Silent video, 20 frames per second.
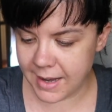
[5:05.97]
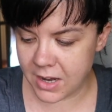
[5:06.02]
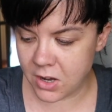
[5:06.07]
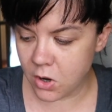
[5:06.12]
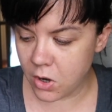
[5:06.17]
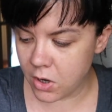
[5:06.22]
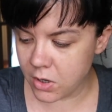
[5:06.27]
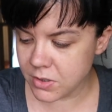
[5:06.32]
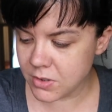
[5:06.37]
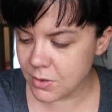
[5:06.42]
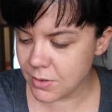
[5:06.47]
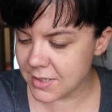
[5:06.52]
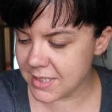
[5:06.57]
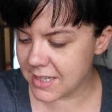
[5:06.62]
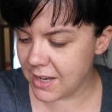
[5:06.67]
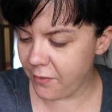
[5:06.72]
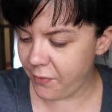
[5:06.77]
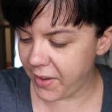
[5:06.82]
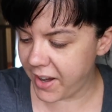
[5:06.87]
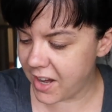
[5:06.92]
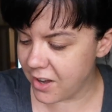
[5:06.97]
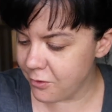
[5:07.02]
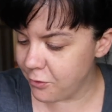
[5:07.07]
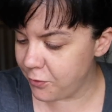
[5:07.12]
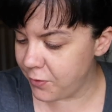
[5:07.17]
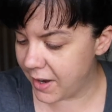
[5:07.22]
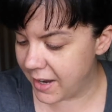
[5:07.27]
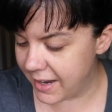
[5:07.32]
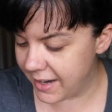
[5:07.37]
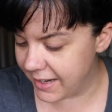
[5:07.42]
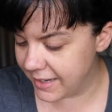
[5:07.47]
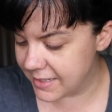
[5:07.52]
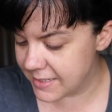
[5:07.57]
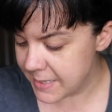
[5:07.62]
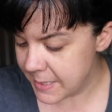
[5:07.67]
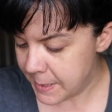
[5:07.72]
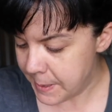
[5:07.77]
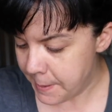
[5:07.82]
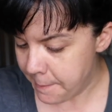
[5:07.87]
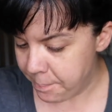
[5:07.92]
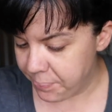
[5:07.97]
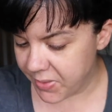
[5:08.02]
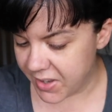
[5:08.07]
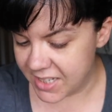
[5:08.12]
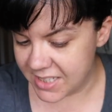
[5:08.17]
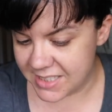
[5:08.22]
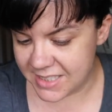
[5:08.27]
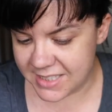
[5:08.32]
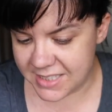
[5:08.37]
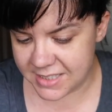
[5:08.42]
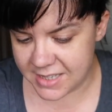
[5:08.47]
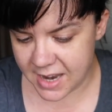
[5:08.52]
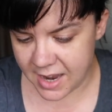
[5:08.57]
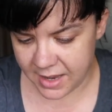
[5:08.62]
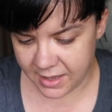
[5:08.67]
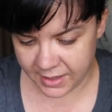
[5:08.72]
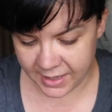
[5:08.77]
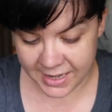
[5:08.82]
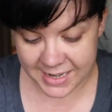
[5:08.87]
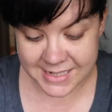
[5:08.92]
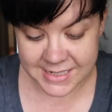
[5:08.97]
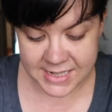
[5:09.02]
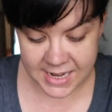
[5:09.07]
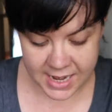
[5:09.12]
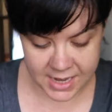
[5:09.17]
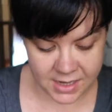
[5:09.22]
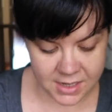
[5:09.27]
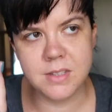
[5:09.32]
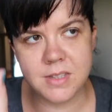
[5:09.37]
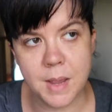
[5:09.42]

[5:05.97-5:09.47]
and also see if I can find like a date.